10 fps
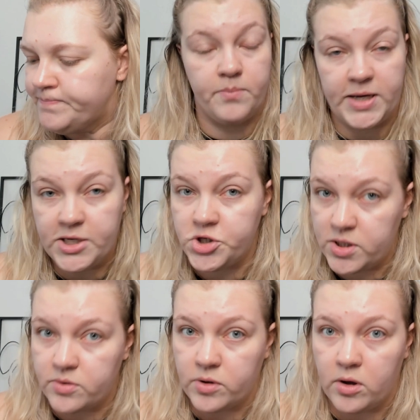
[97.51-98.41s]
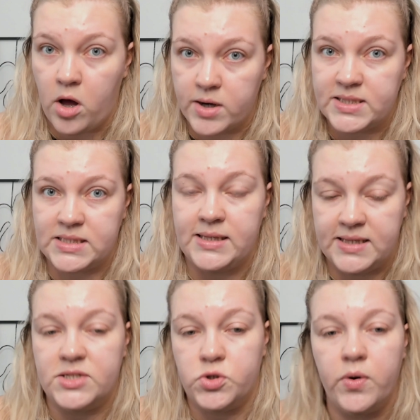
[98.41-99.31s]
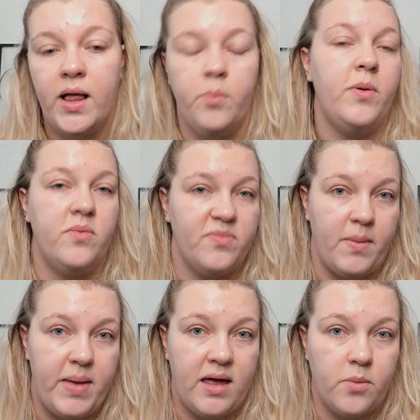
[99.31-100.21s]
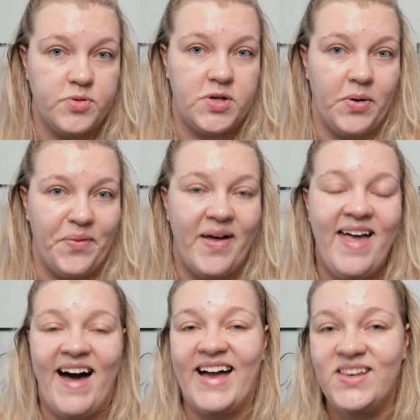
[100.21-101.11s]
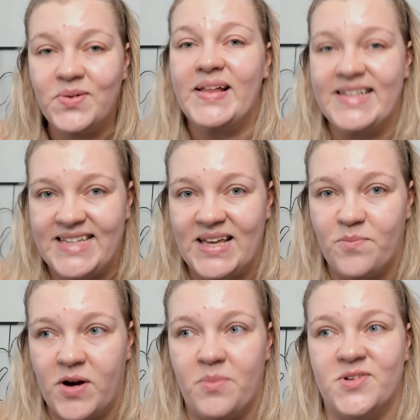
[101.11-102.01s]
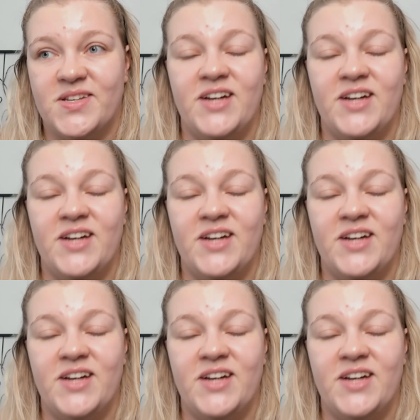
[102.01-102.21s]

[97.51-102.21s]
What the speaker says: But in general, honestly, these do help me with my makeup. So I do like sticky primers.